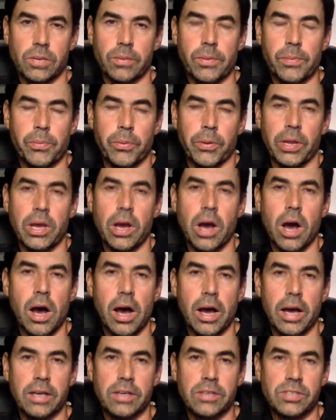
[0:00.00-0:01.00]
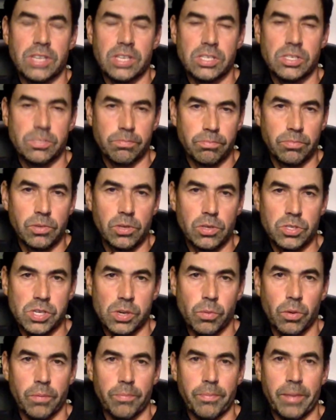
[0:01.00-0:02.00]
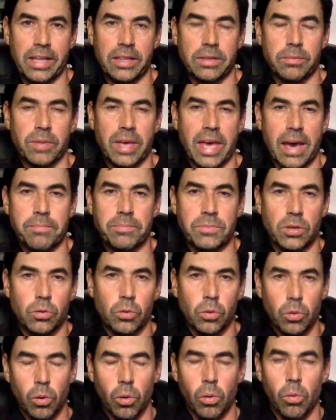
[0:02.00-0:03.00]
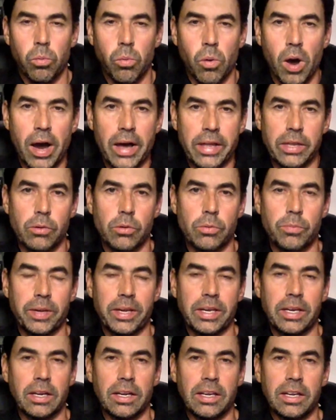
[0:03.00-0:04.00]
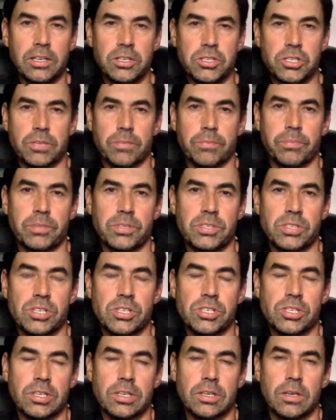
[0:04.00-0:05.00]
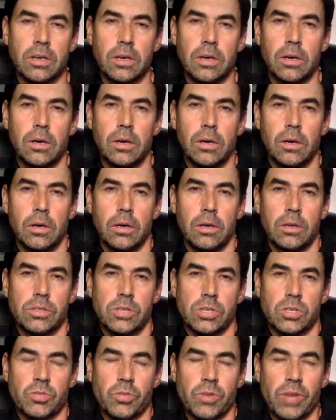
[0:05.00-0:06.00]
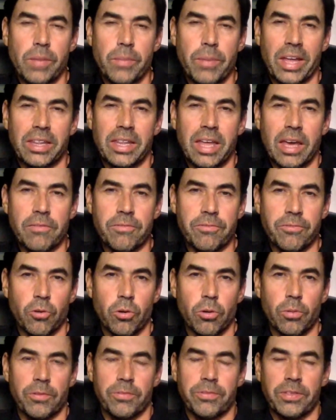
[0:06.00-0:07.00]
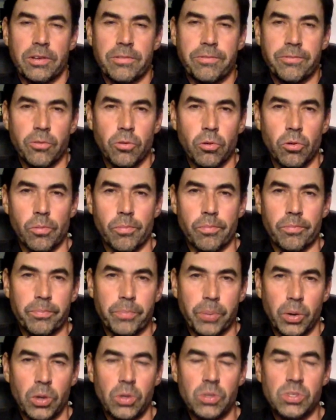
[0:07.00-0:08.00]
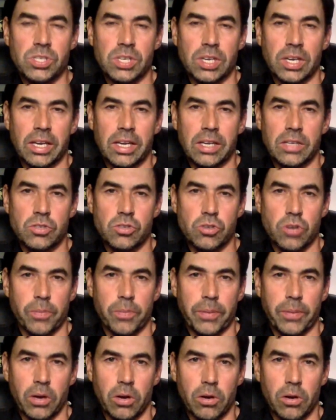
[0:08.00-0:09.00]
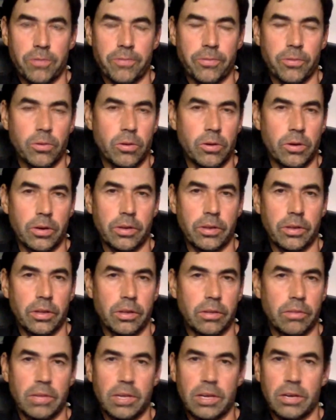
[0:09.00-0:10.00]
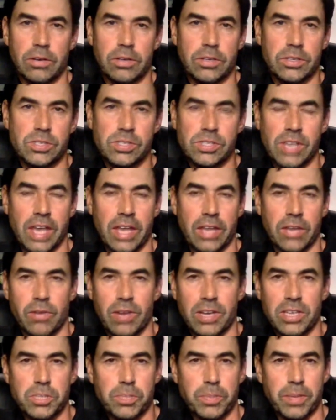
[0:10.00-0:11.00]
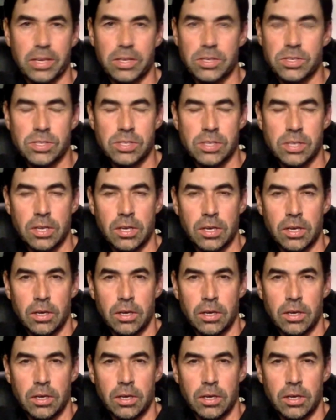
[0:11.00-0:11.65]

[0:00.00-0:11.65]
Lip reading: got to be pretty high, because that's usually what made them captain or why they would be in a leadership position. So it's really about that form. If their form personally is dropping off, or there is other aspects